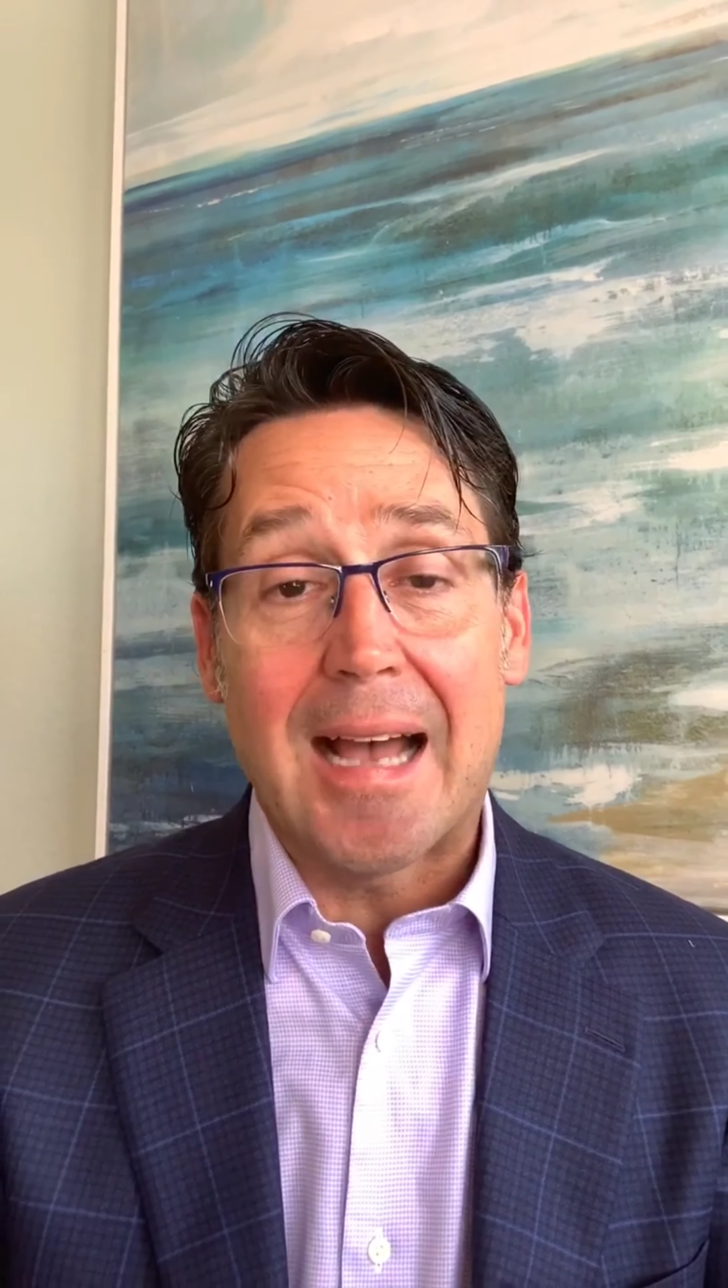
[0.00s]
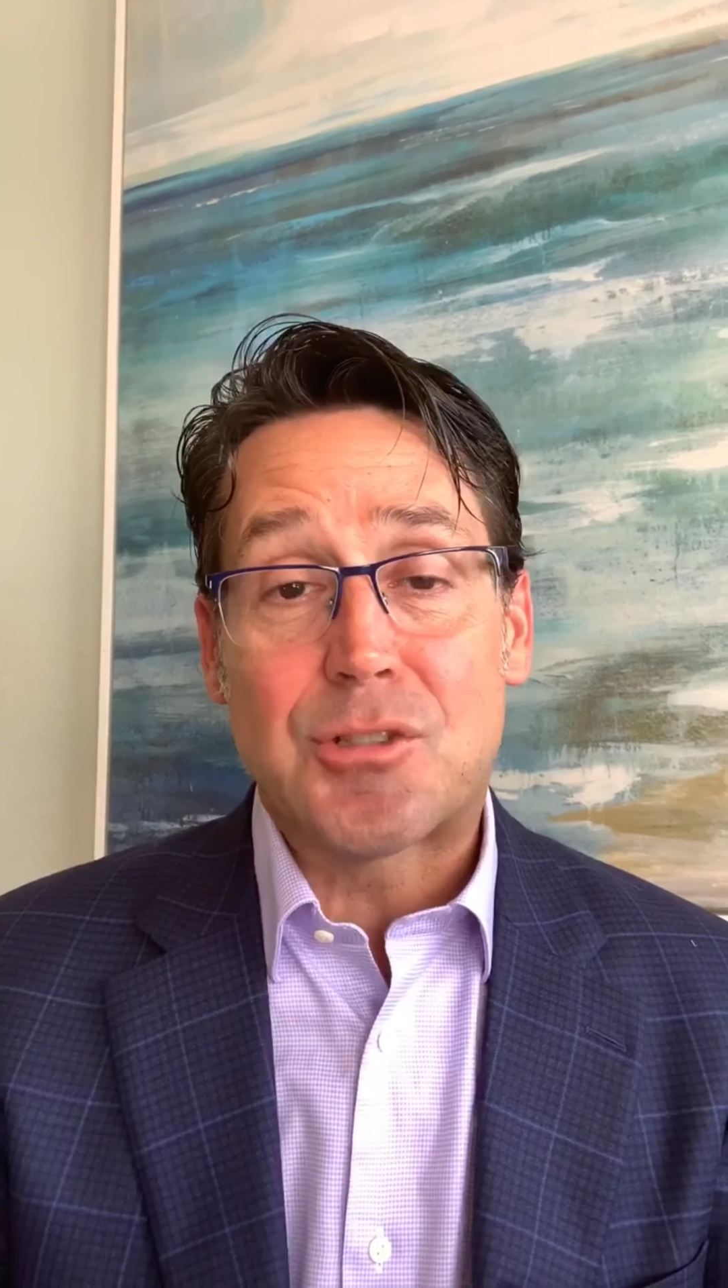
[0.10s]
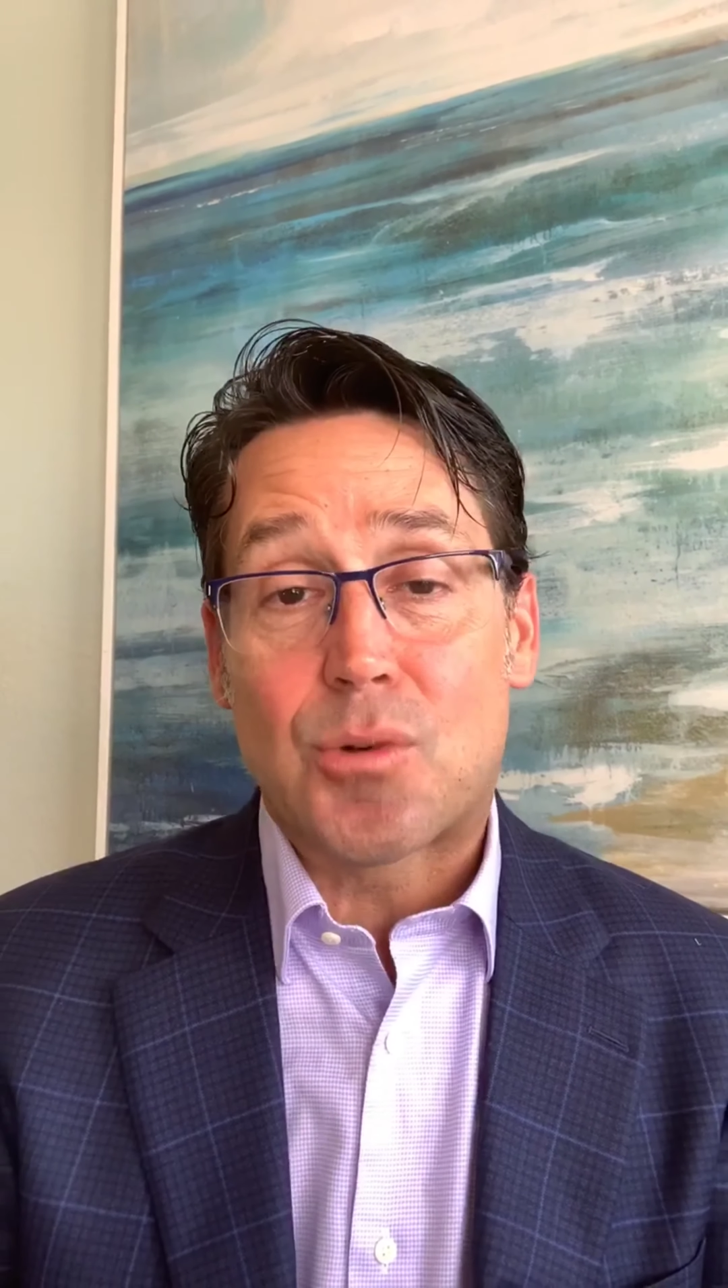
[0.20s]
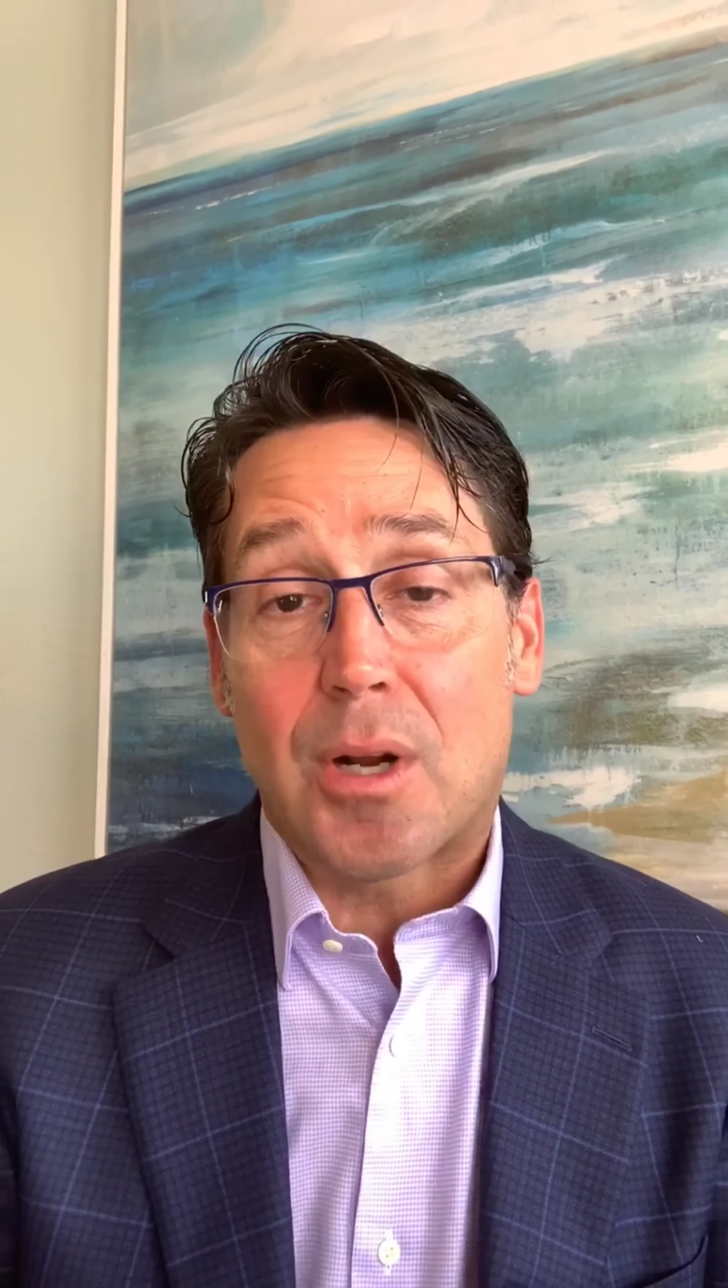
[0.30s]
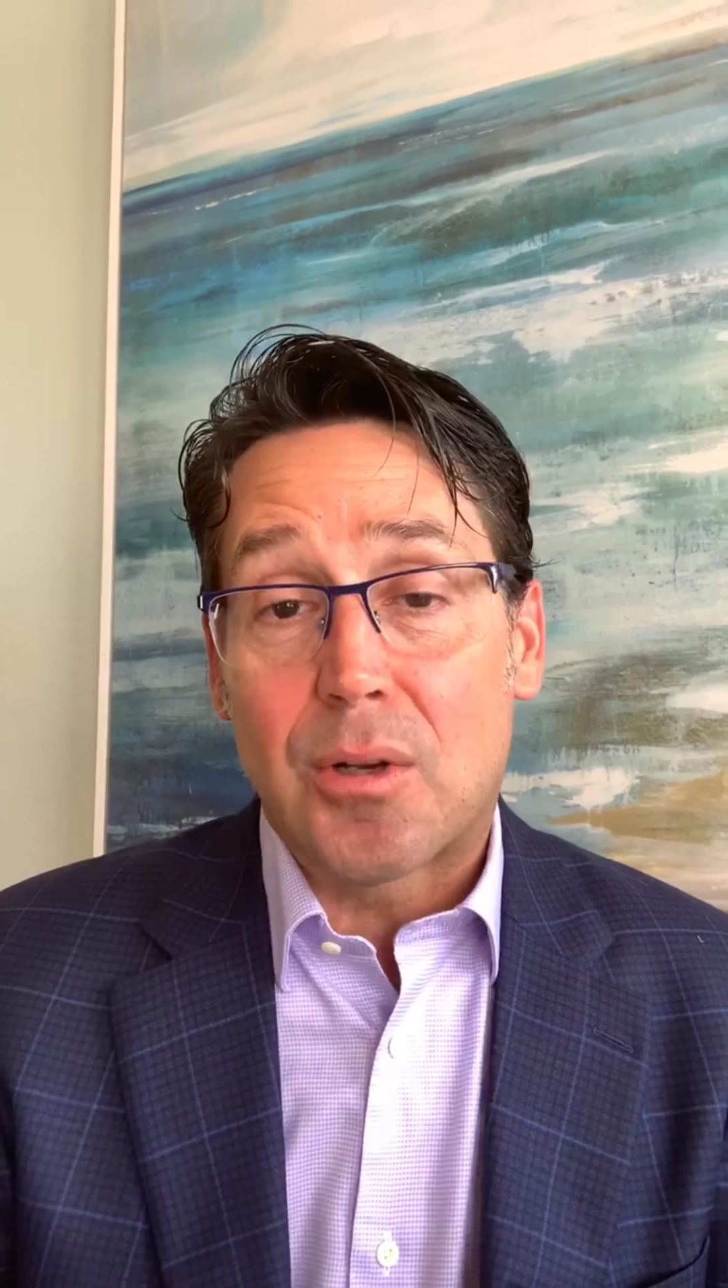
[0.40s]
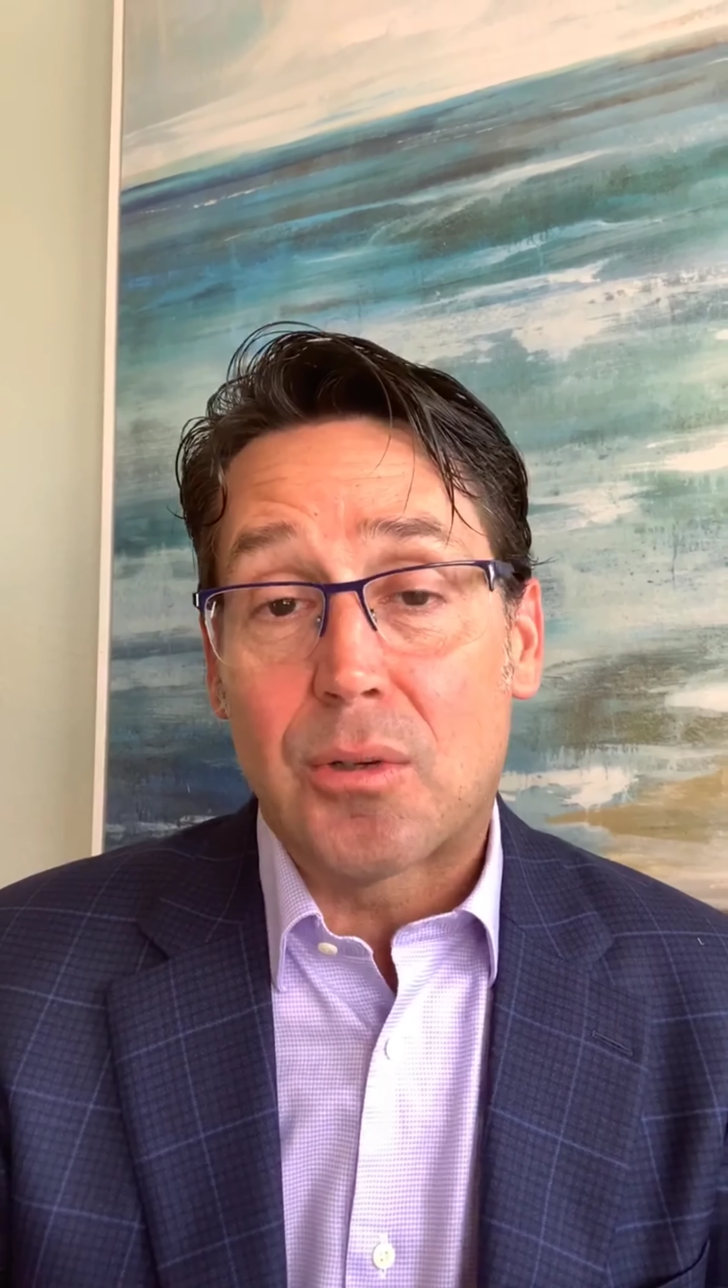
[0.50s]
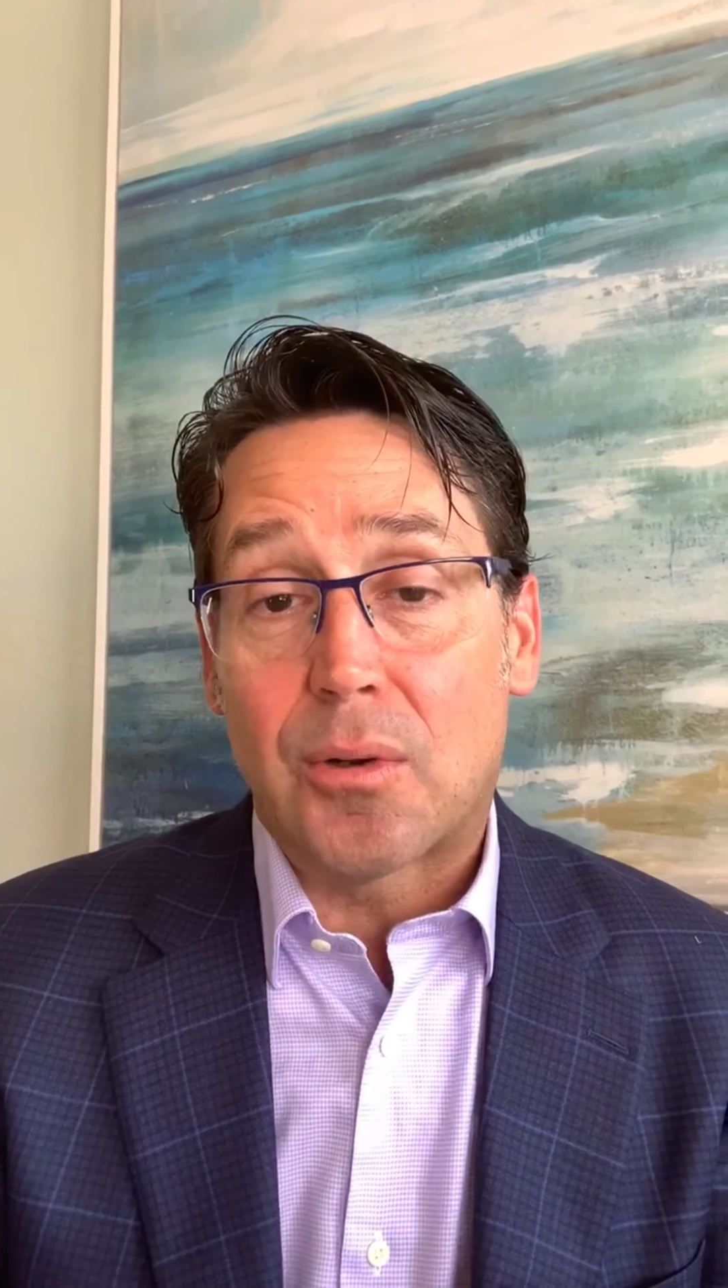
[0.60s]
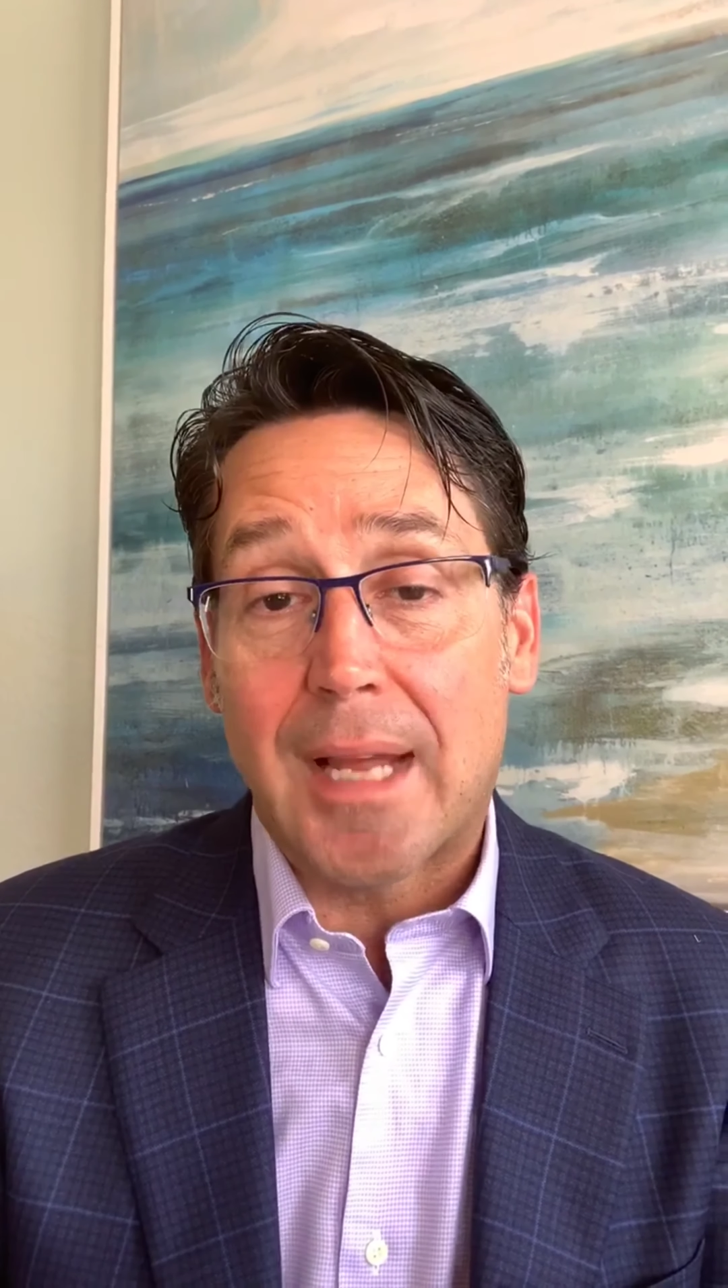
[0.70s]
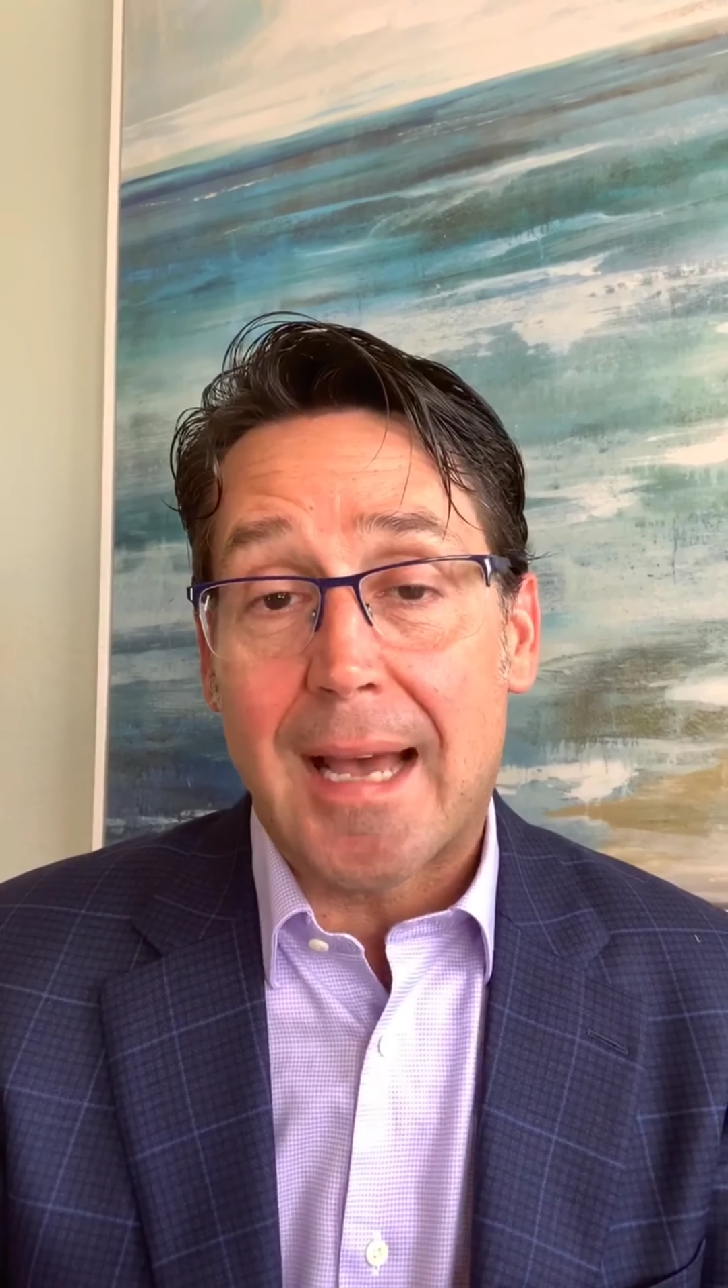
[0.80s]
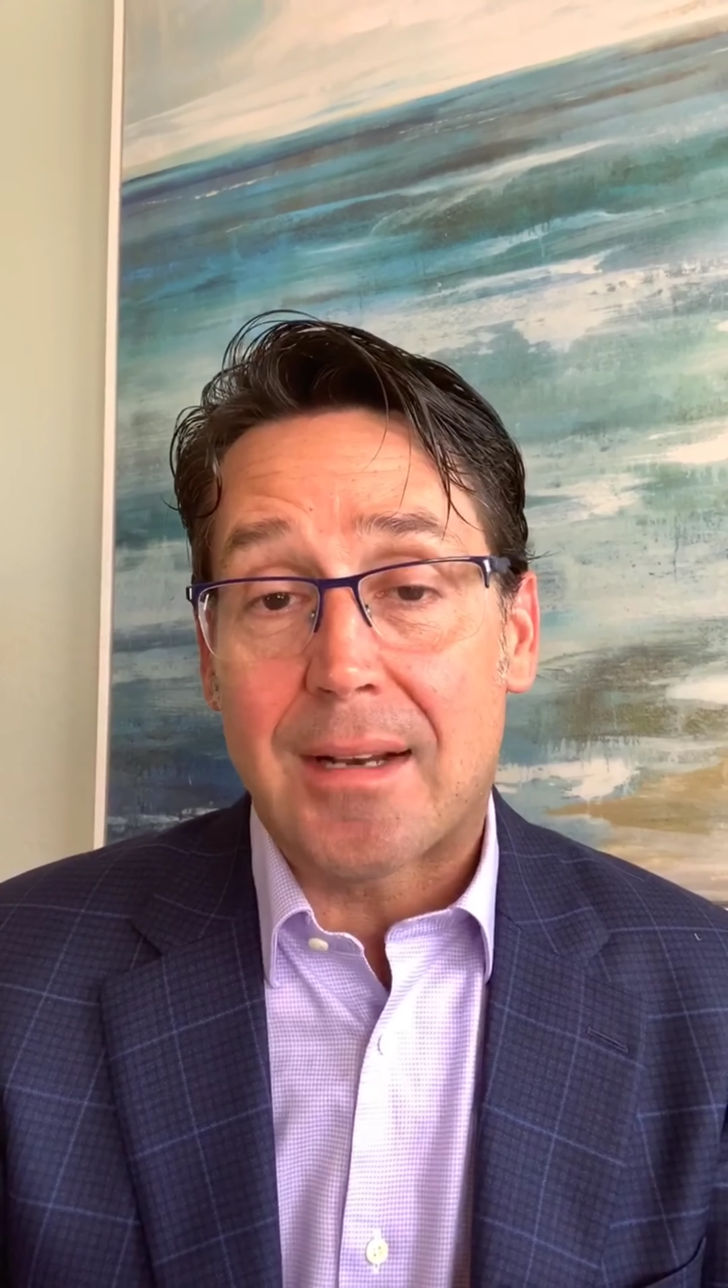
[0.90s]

struggled on how